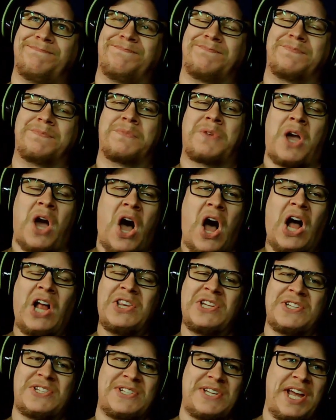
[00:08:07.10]

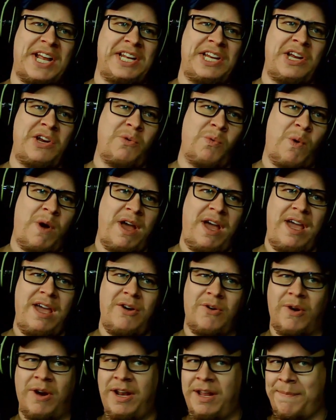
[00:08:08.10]
condescending way
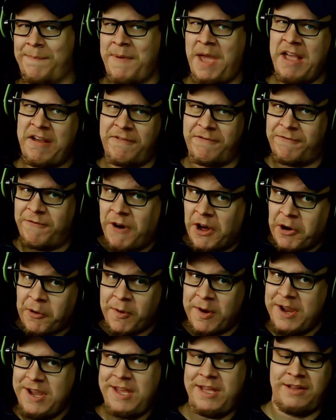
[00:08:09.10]
or in a make
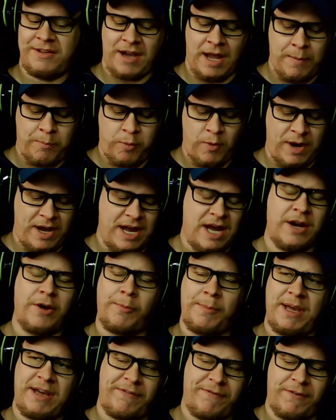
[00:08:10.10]
funnery type way. I know
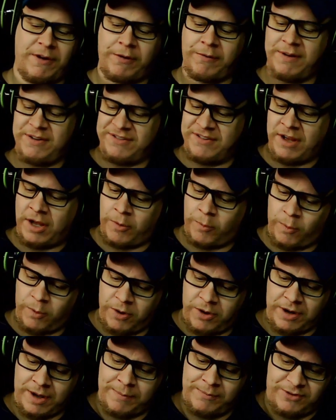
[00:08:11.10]
make funnery is not a
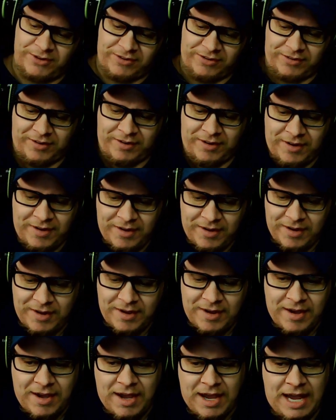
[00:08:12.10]
word. I'm just
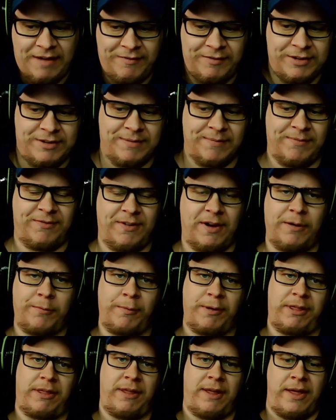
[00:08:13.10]
having some fun
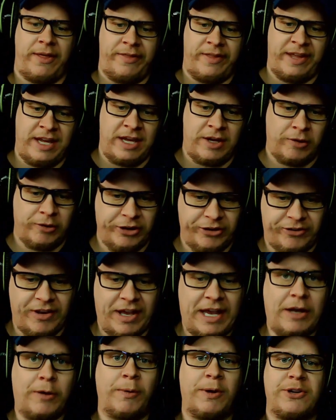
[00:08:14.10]
with the English
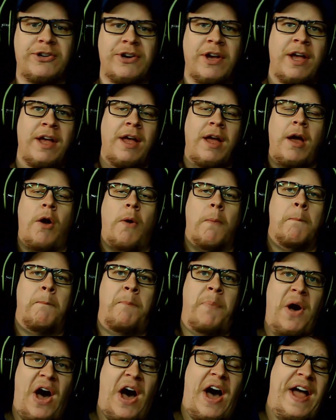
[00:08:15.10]
language,
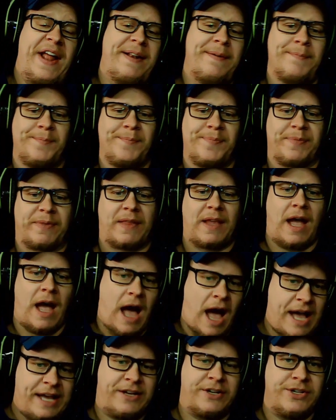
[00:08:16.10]
but
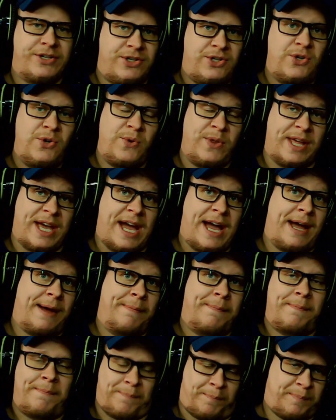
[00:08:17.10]
I could do that,
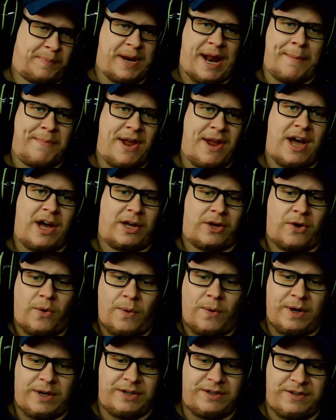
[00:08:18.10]
but I'm not
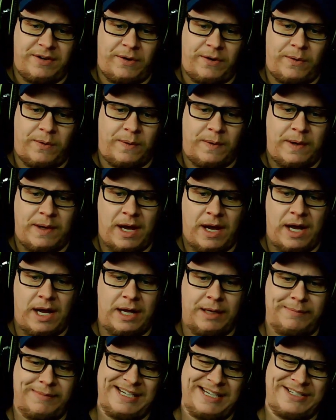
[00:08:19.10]
going to.
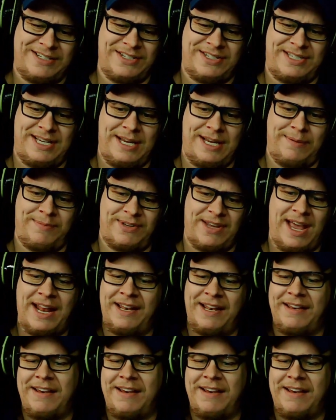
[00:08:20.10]
It just seems, and